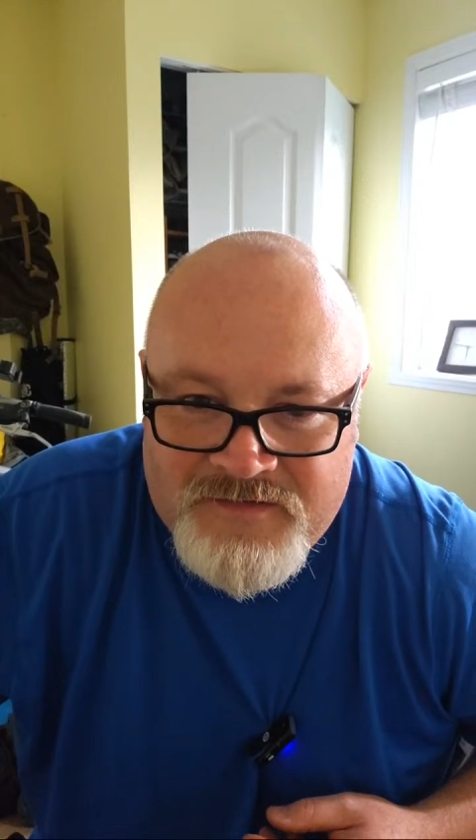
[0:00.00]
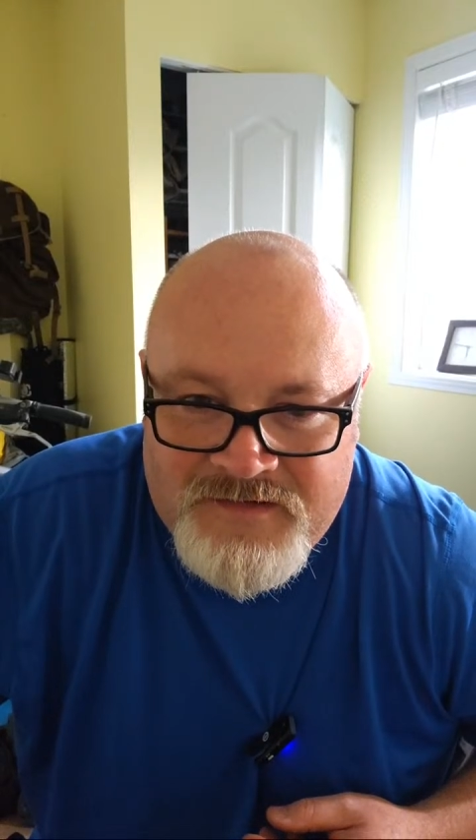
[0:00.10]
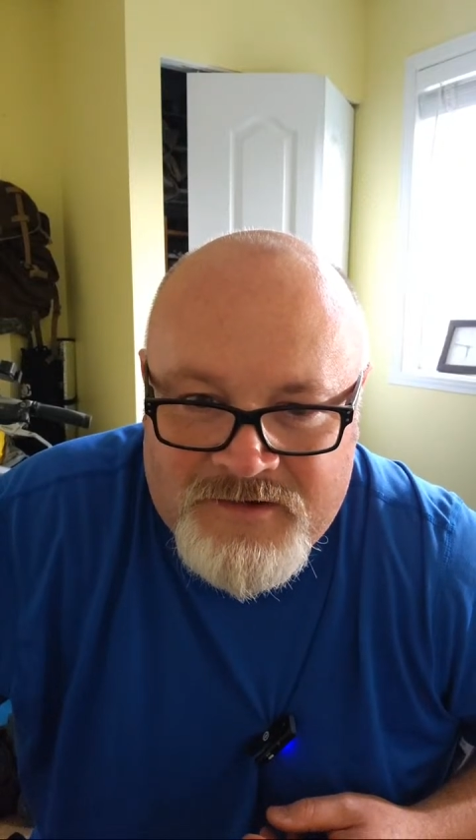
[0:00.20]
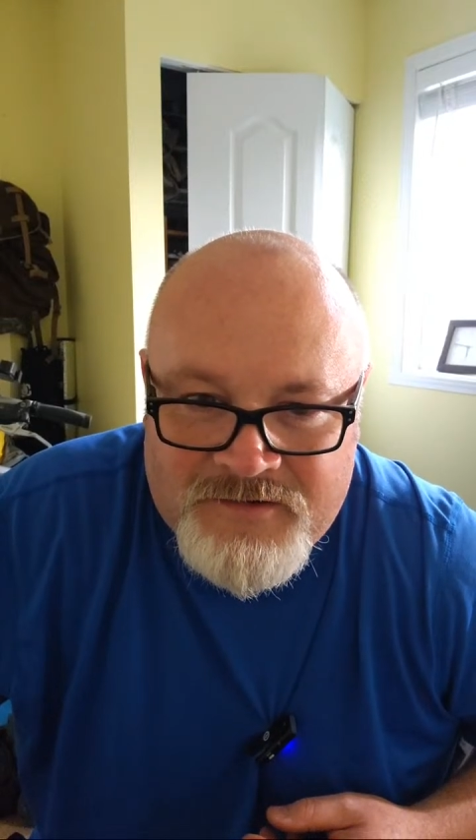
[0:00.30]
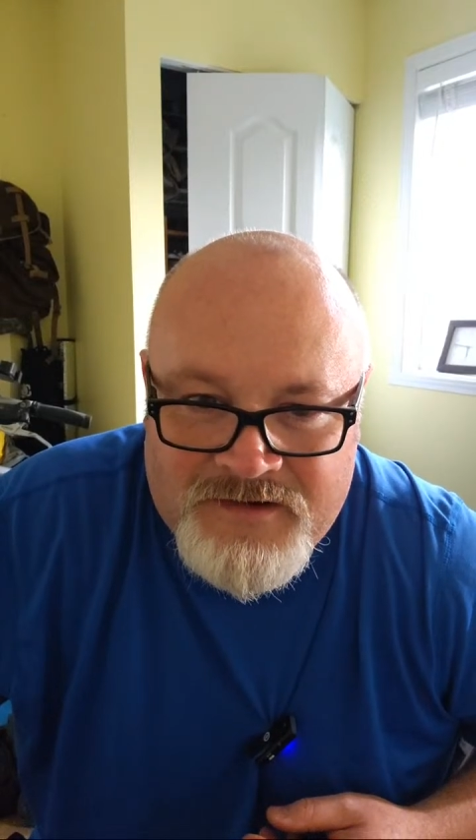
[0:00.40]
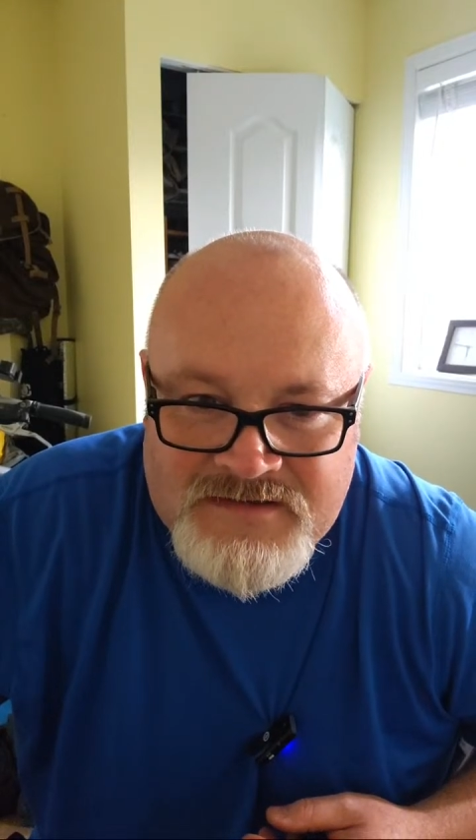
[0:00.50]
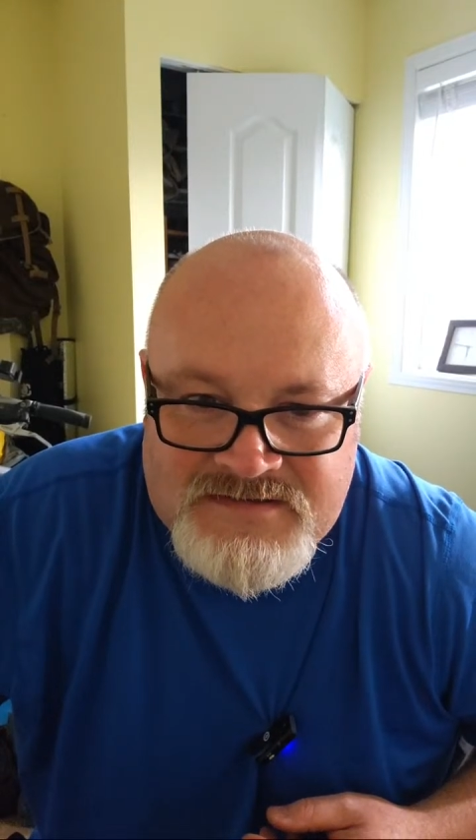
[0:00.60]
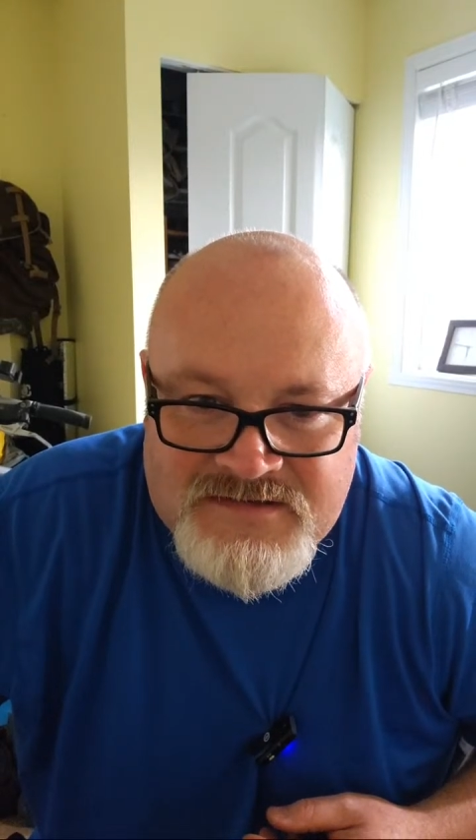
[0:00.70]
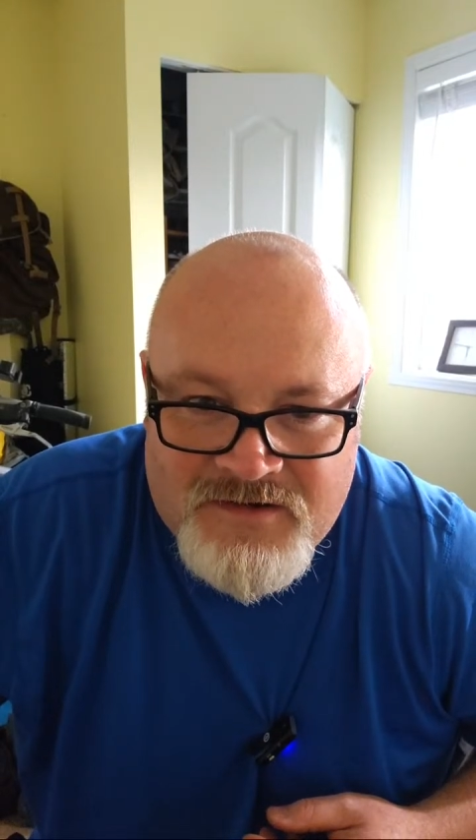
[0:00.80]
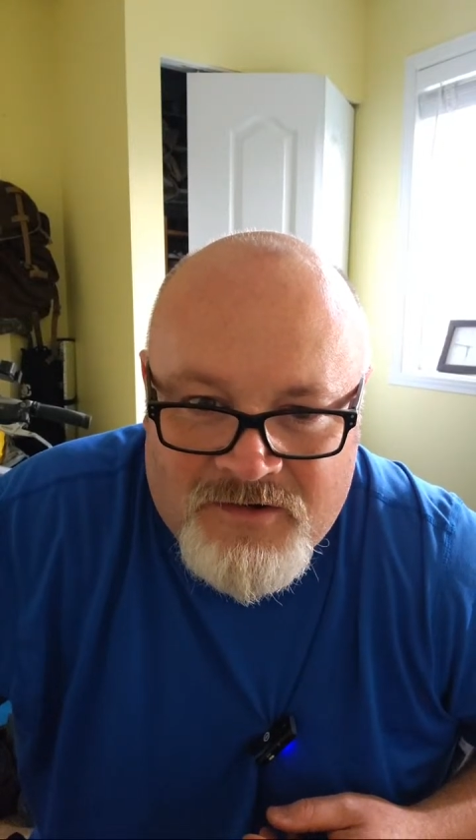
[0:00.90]
Deer
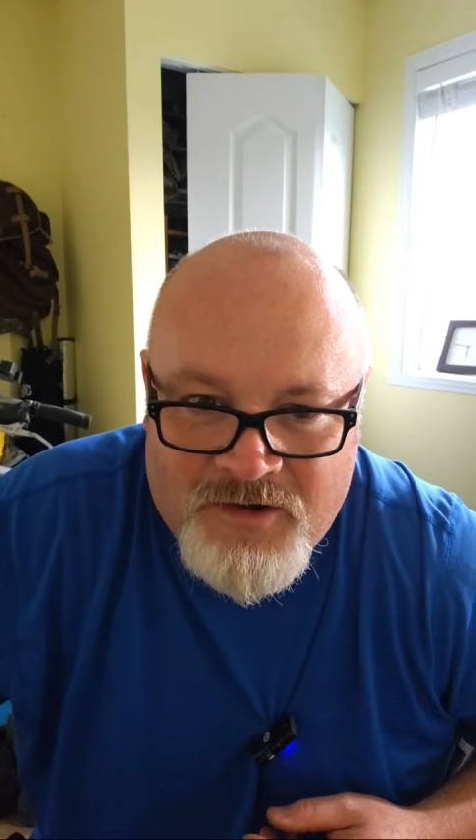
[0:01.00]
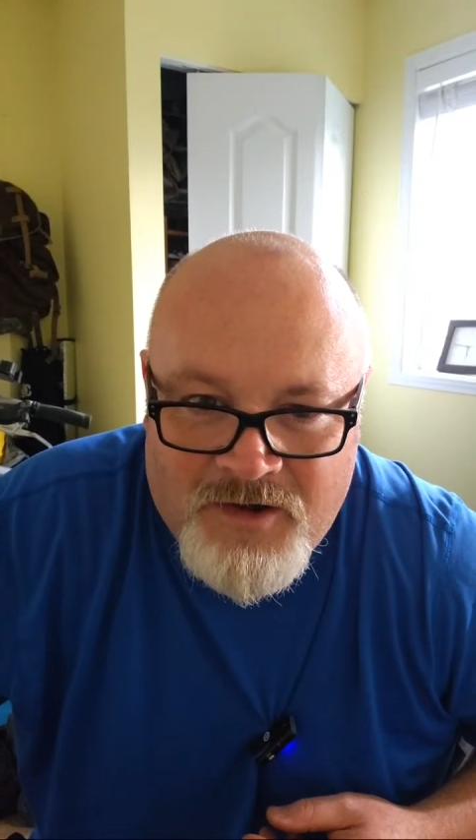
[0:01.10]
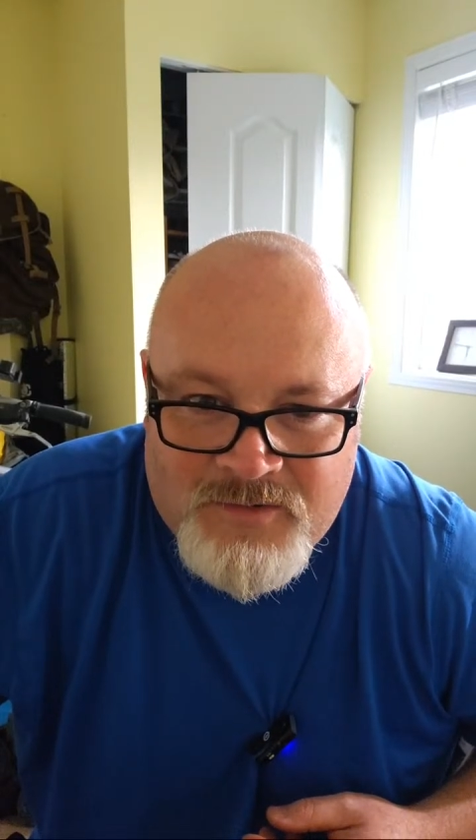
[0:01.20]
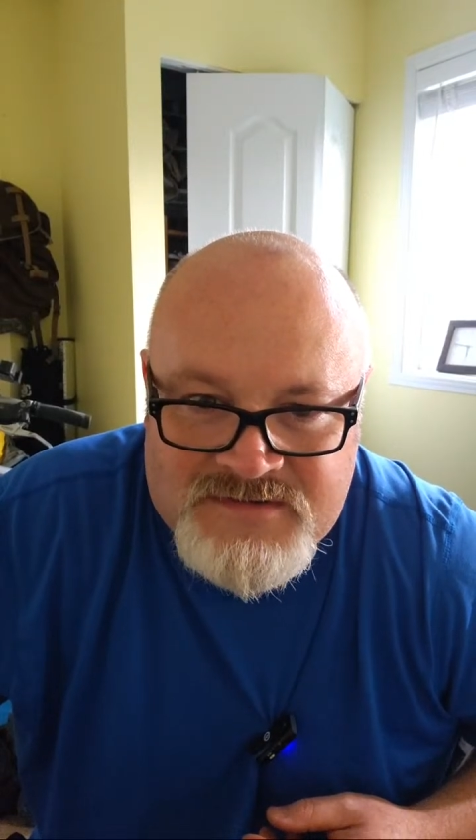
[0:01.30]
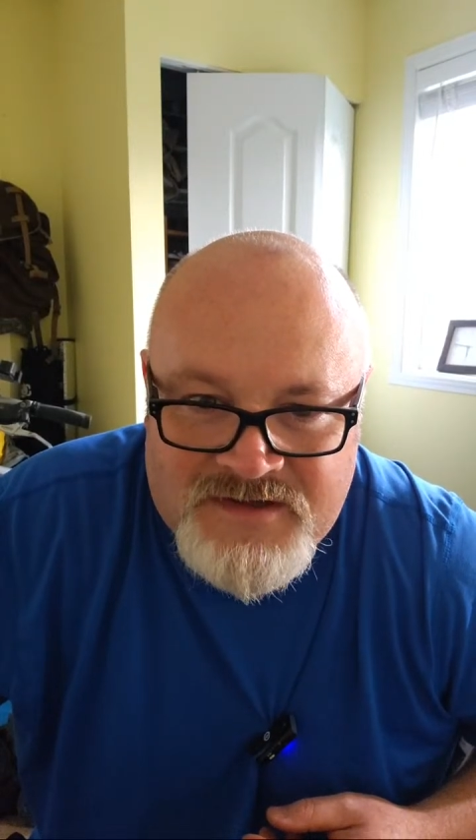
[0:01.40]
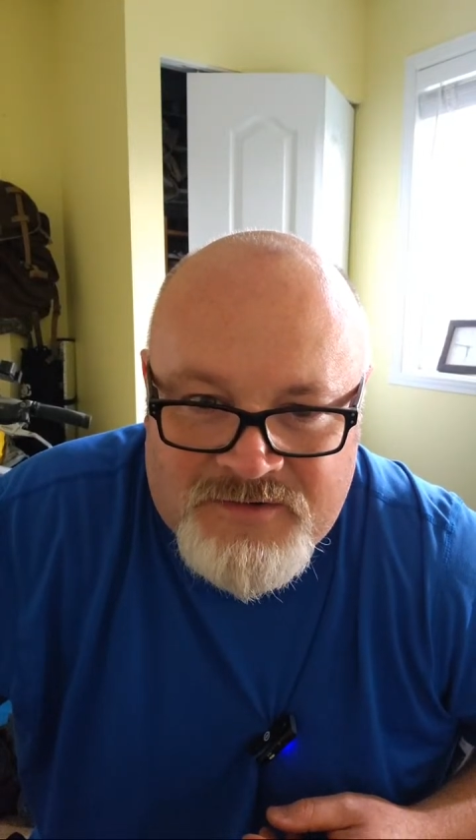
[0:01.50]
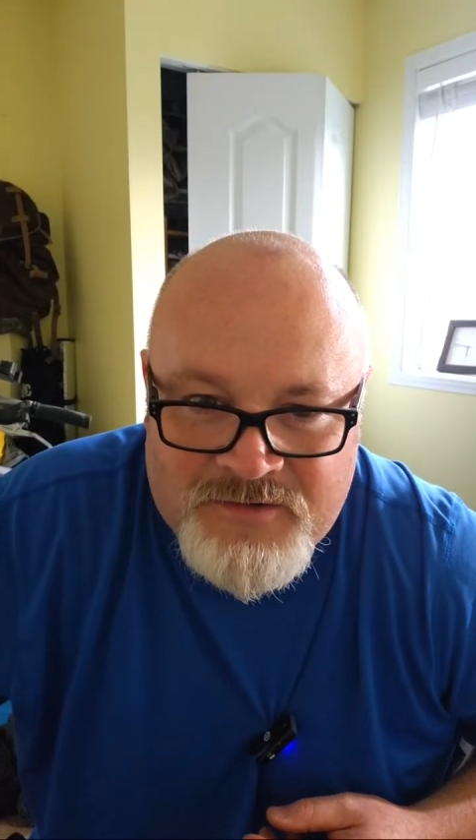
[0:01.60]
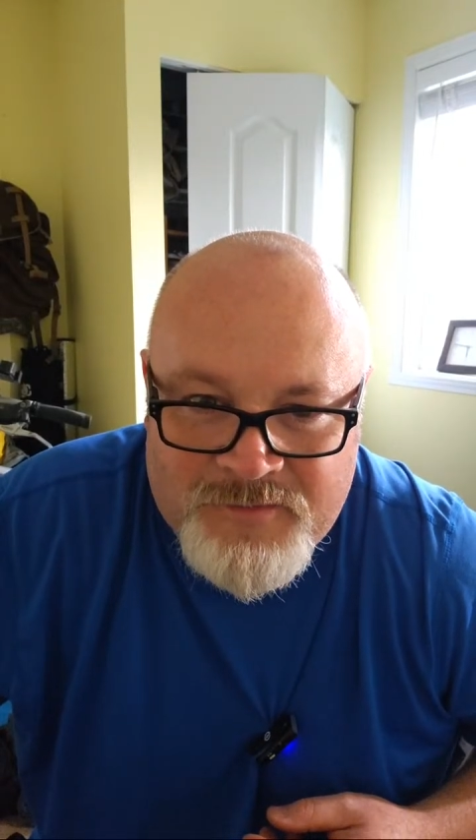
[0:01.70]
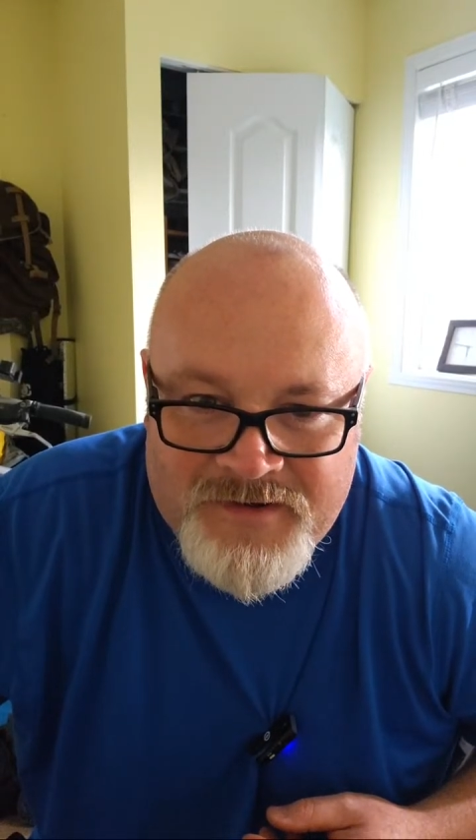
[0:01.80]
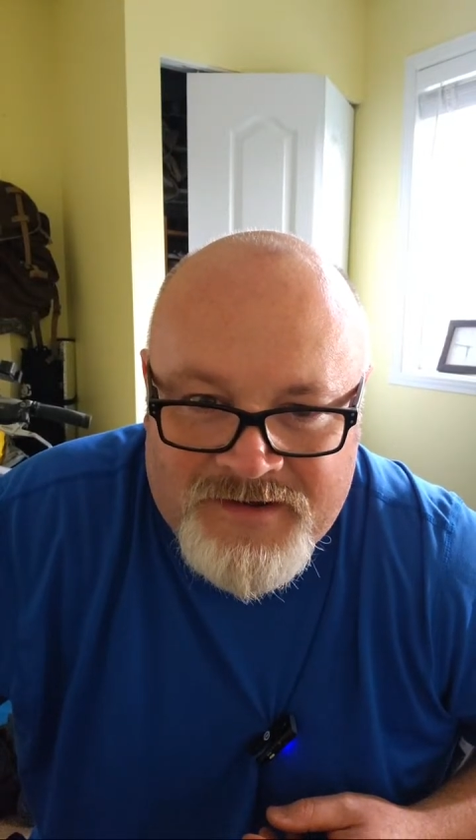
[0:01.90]
nuts are always under
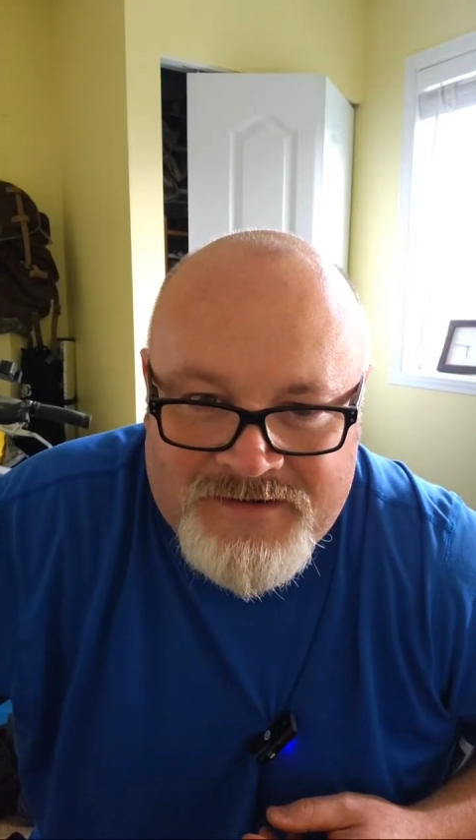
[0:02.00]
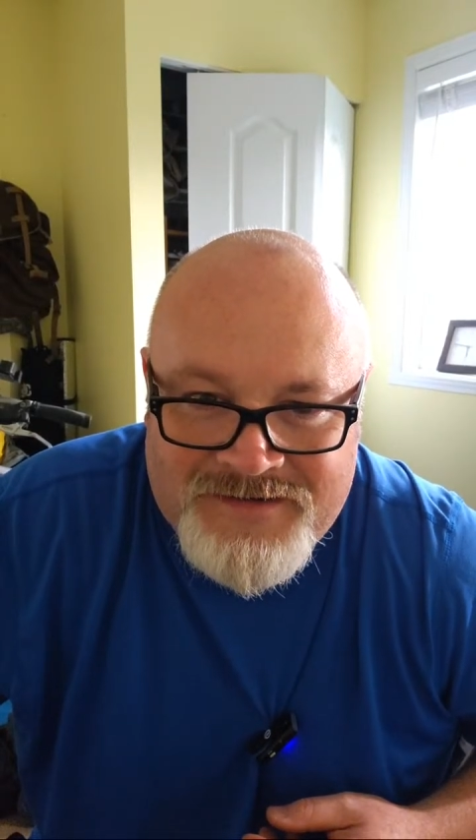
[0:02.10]
$1.